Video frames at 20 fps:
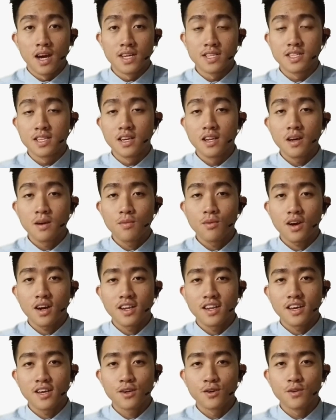
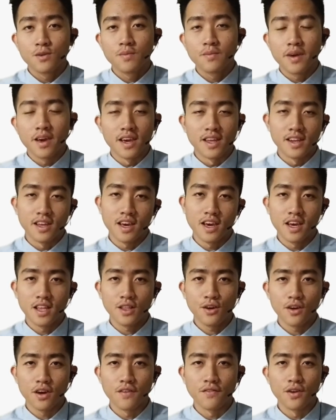Assalamualaikum and
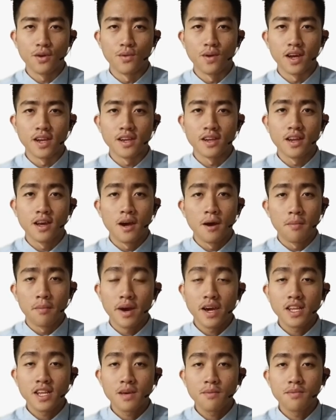hello everyone.
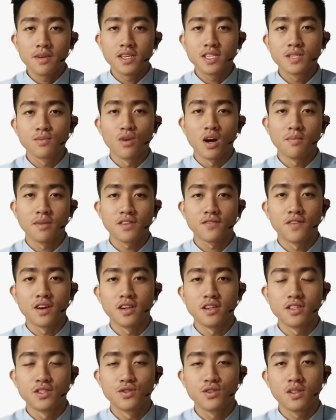My name is Muhammad
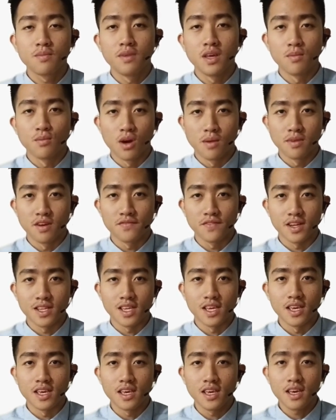Farizul bin Muhammad
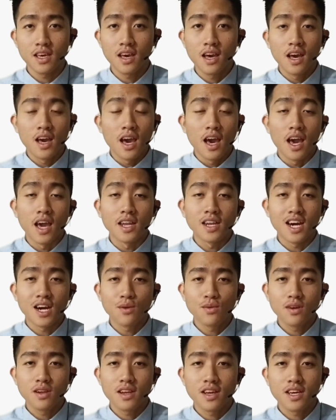Fatihi and I
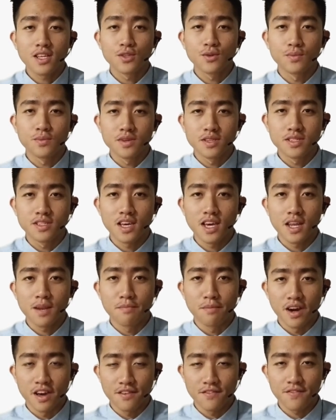would like to present
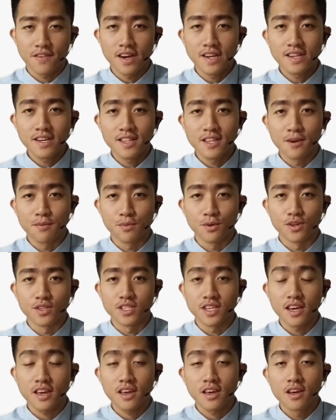my final year
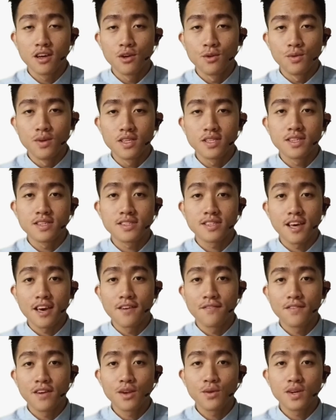project, which is
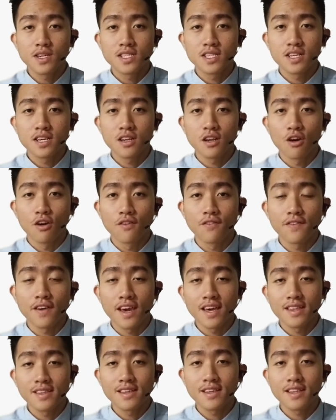evaluation of
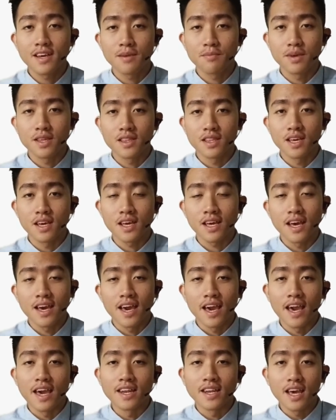anti-diabetic
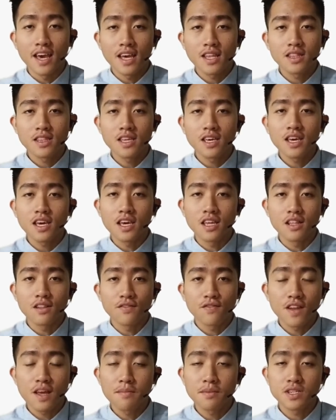and
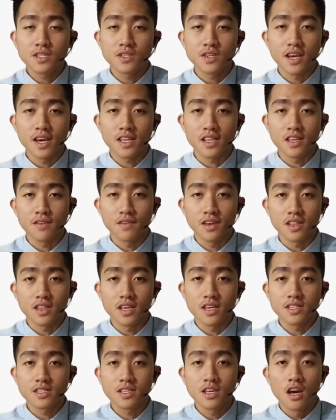anti-inflammatory
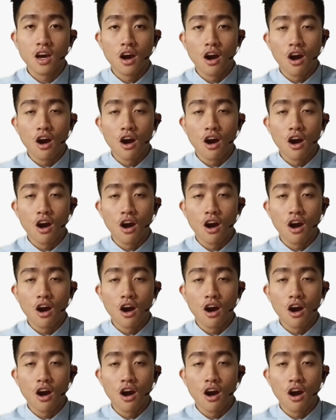activities